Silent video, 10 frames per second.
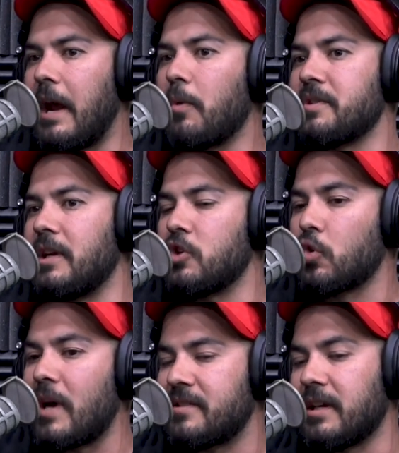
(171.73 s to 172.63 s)
I wasn't
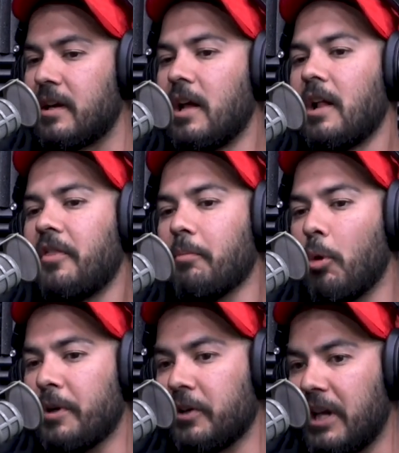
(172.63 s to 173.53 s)
addressing the
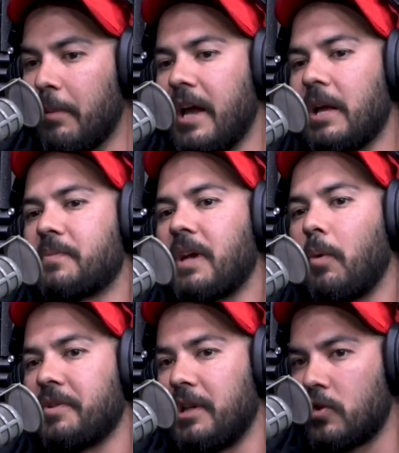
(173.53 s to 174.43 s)
mobility in my hips. I
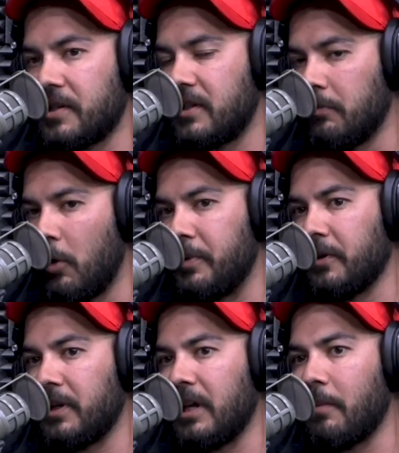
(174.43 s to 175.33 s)
wasn't addressing the
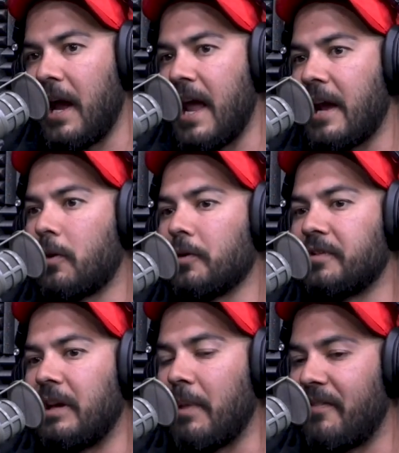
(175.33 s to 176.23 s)
mobility in my
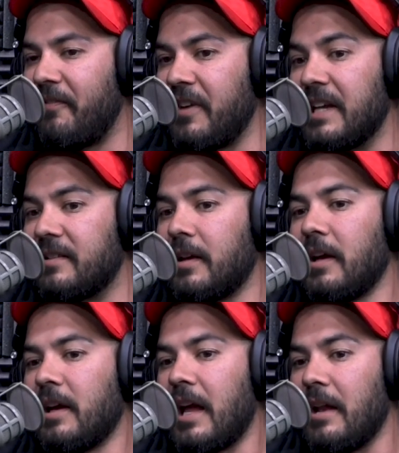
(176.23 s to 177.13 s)
ankles and my feet
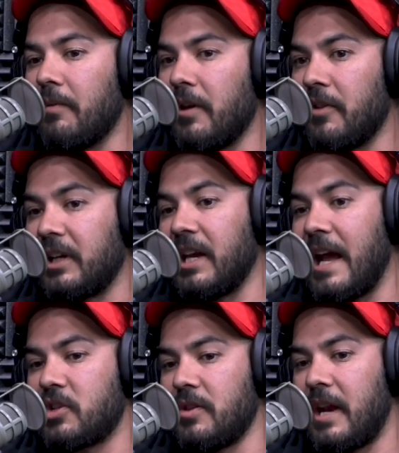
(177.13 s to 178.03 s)
and the, the
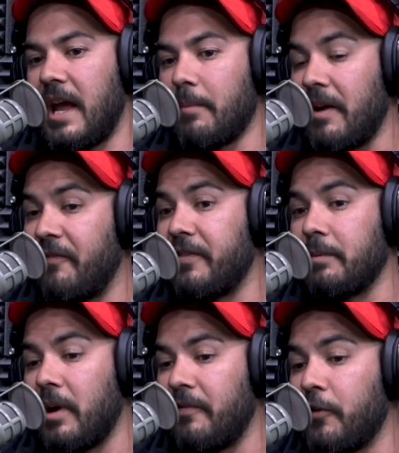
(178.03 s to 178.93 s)
connection that I had, my
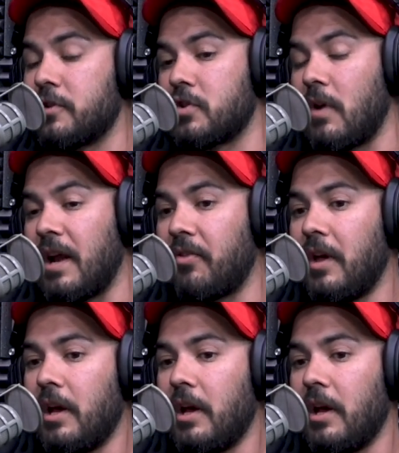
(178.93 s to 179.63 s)
feet, my foot strength.